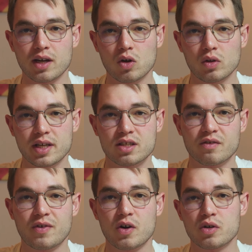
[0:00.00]
goal is
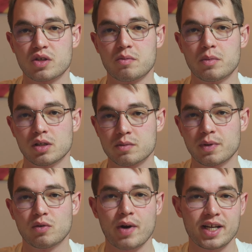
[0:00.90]
to focus on
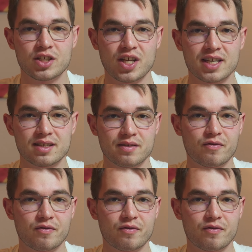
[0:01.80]
multiple range tests